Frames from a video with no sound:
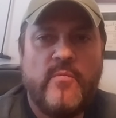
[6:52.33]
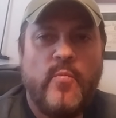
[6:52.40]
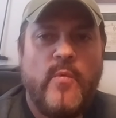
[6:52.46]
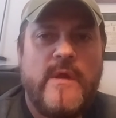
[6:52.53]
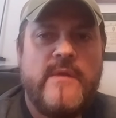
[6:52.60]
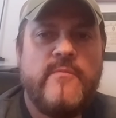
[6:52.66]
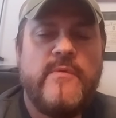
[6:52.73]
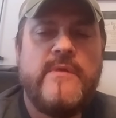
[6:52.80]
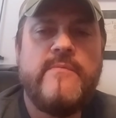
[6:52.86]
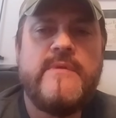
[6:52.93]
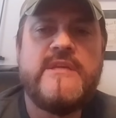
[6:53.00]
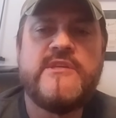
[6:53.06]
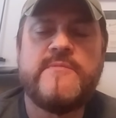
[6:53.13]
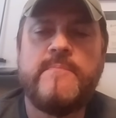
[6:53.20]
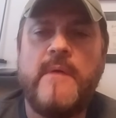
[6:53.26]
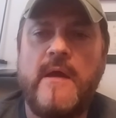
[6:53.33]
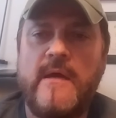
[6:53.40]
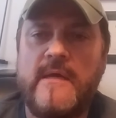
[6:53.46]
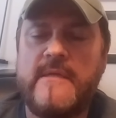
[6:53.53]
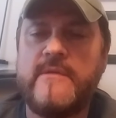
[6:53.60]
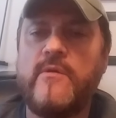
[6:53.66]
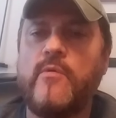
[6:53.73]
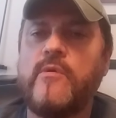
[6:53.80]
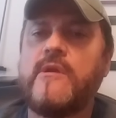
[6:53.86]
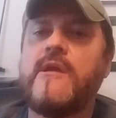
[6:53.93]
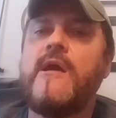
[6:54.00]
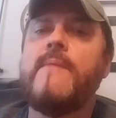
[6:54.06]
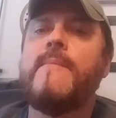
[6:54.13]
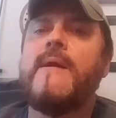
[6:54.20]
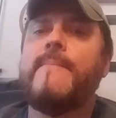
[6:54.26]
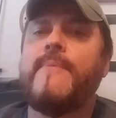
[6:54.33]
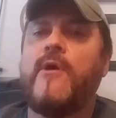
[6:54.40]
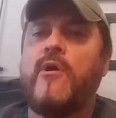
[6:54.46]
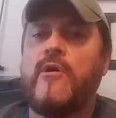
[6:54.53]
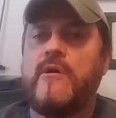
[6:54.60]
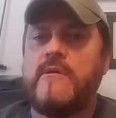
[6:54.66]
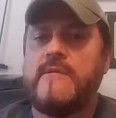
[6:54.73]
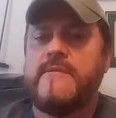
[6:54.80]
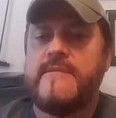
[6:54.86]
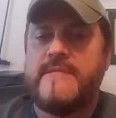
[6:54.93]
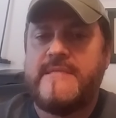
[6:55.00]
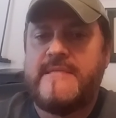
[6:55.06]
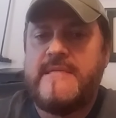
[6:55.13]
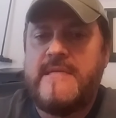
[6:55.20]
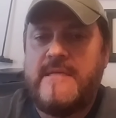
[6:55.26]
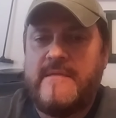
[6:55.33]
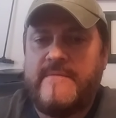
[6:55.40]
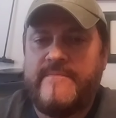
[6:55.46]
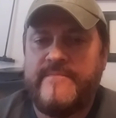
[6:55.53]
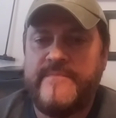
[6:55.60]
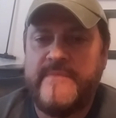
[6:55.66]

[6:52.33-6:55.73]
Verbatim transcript: when we respond or come up on the scene,